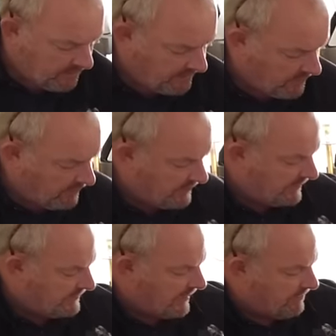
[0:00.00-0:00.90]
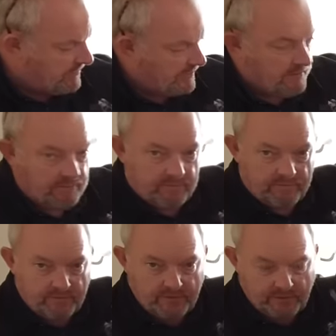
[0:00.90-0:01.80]
We've got the adapter,
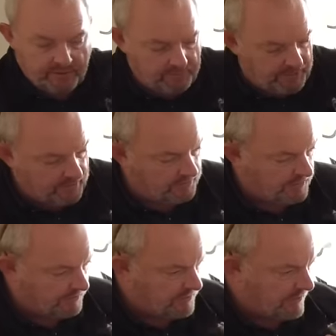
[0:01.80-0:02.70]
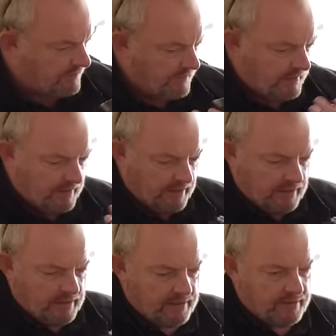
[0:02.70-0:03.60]
the power adapter.
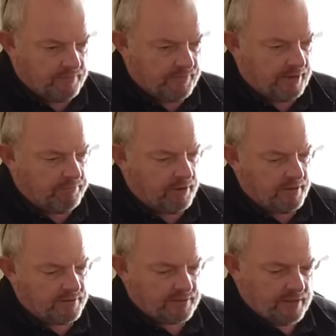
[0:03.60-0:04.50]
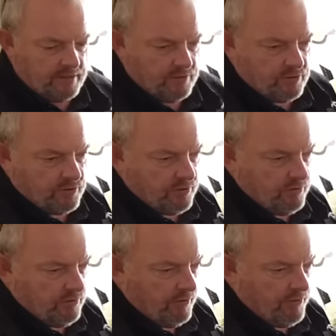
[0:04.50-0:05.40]
Um, that plugs
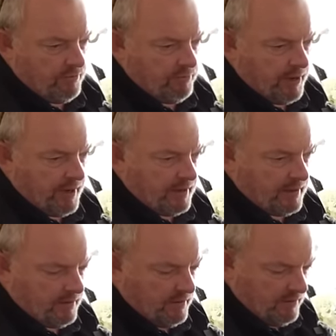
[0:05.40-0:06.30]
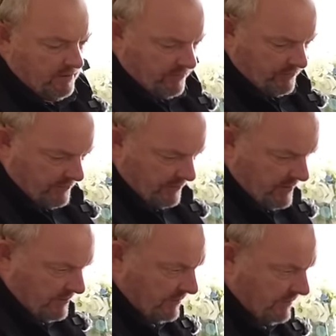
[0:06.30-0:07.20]
into the back of the
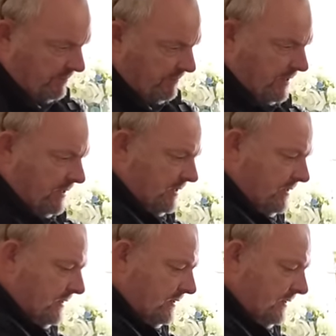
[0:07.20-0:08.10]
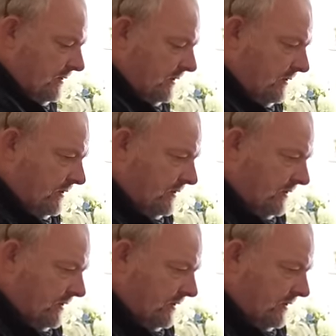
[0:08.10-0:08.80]
speeder. Let's have a look.